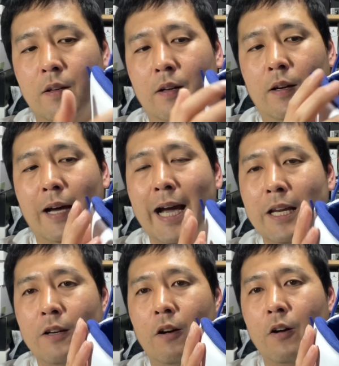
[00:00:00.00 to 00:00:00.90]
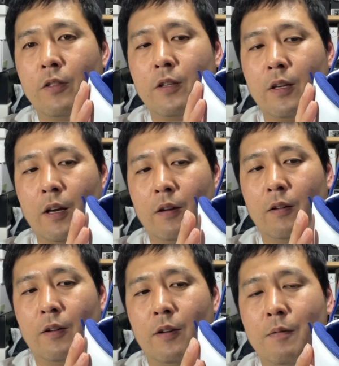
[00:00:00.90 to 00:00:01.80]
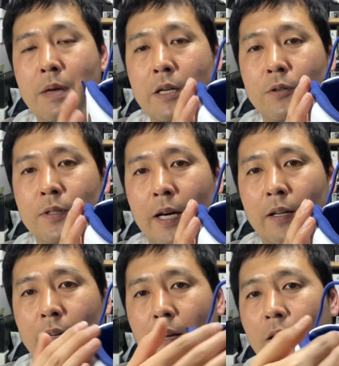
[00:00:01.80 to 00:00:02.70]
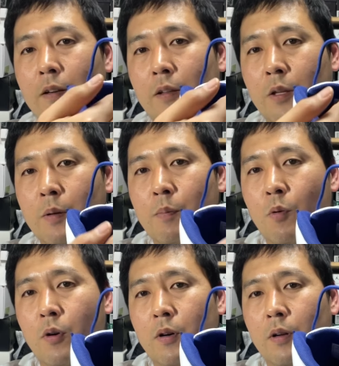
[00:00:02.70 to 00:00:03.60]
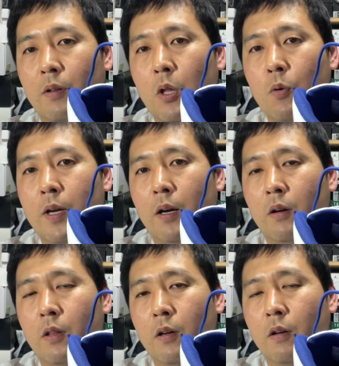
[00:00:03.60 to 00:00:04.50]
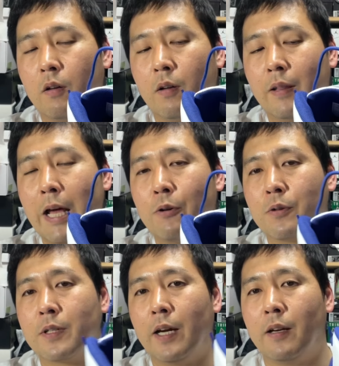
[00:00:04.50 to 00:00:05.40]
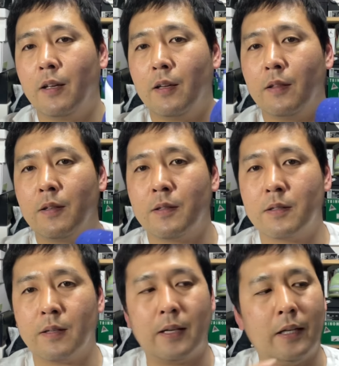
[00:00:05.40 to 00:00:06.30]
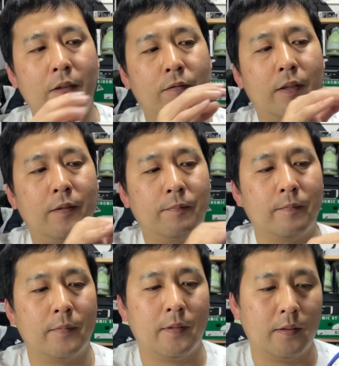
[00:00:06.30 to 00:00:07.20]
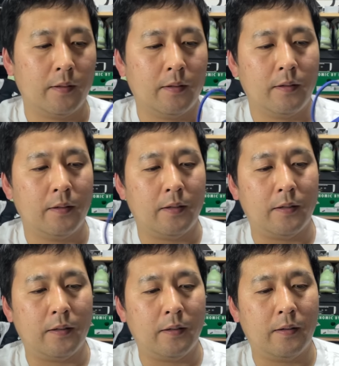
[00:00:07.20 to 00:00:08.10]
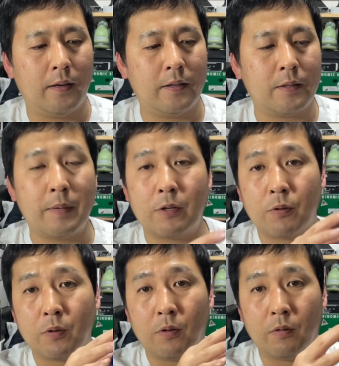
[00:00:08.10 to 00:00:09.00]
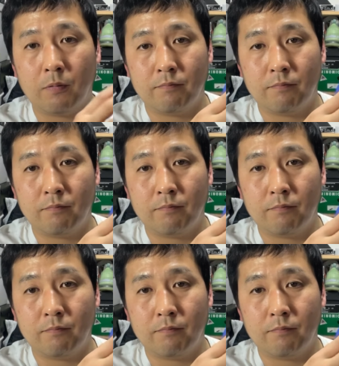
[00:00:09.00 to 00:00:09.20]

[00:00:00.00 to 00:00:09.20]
height on the medial side and a little bit more low cut on the lateral side. This is the kind of asymmetrical